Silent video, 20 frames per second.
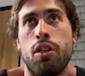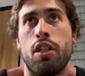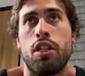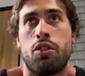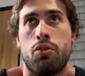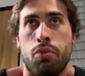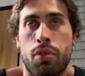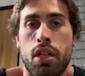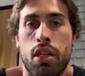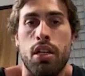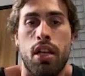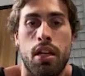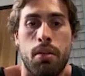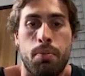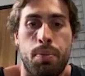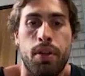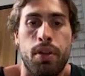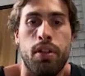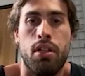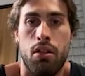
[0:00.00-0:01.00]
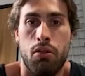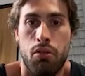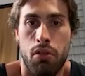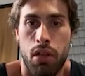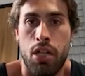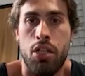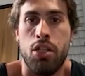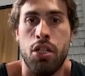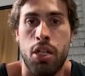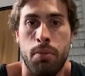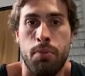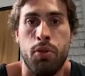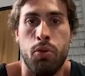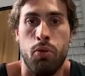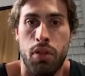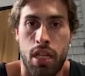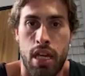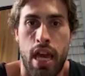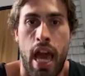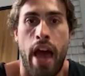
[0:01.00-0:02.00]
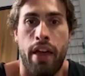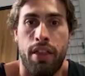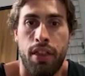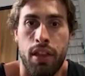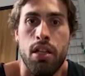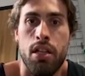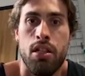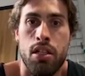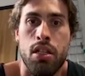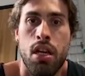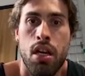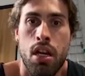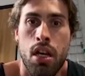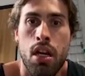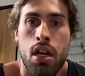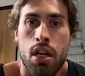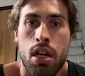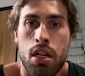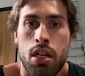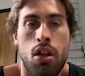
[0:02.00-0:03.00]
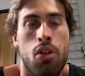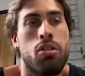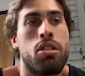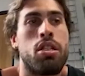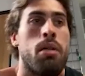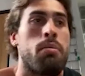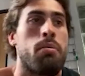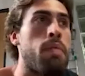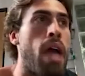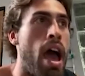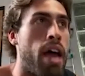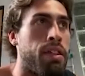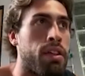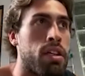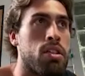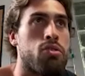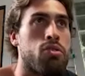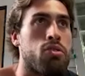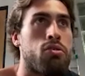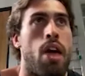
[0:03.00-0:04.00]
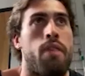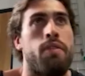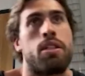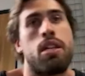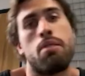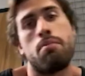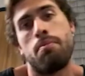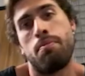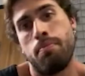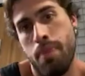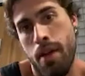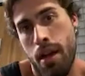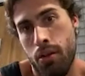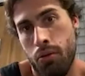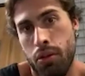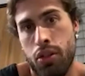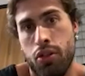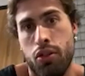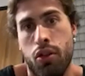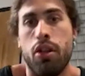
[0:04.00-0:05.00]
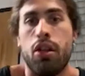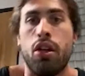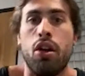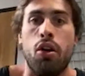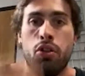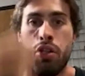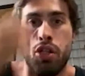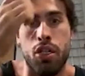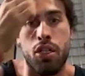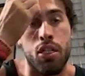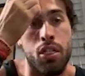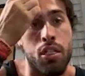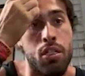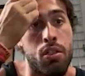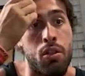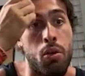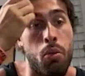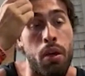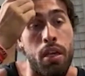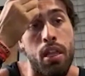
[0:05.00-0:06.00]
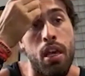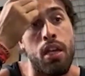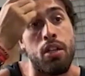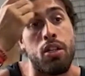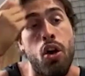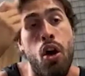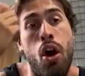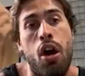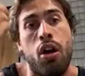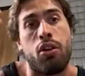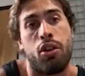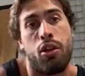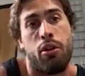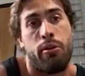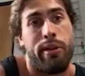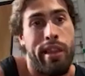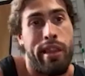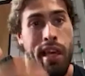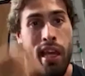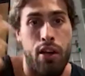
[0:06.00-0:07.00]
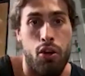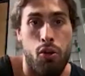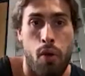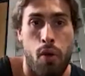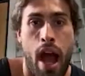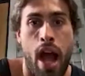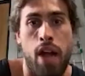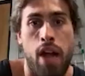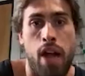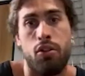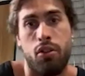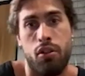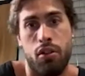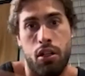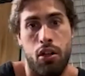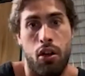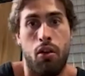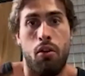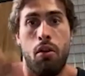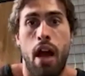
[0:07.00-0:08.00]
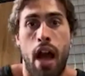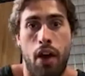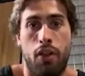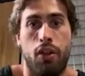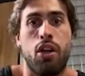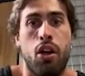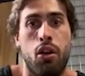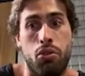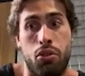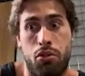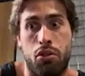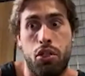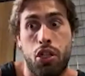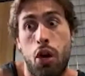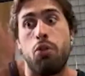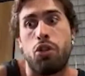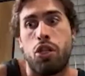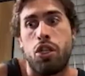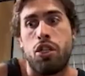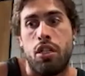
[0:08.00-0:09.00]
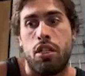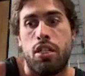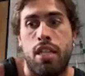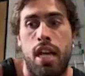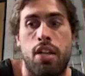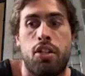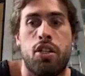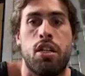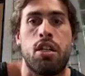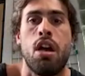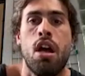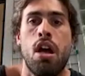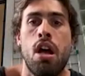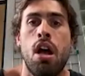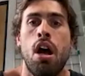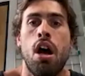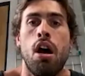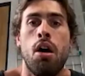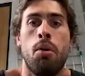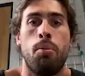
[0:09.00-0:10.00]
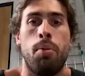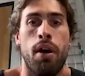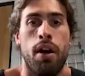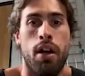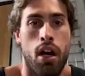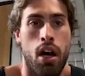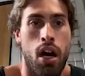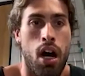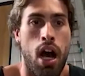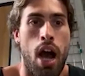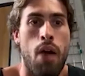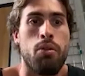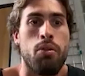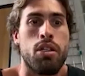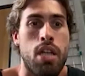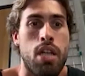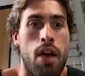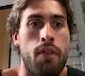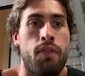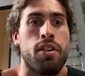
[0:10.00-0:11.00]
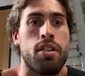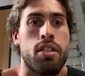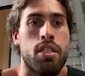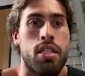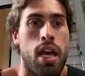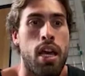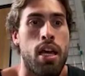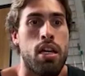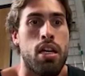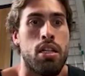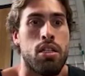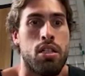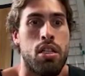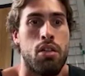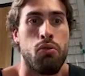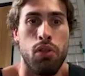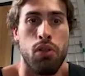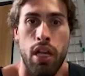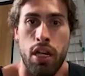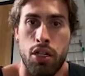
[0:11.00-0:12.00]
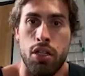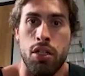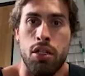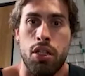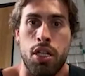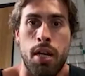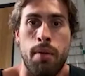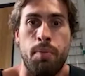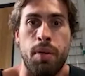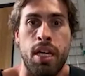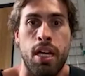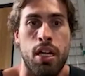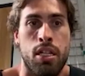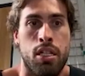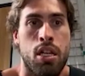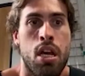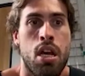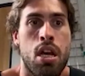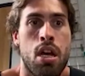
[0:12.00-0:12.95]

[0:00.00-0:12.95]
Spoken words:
It's really like building the relationships with the athletes. Some athletes gravitate better with certain coaches, just the way they talk, the way they interact, or, how the coach coaches the session. But I would definitely say is the relationship, because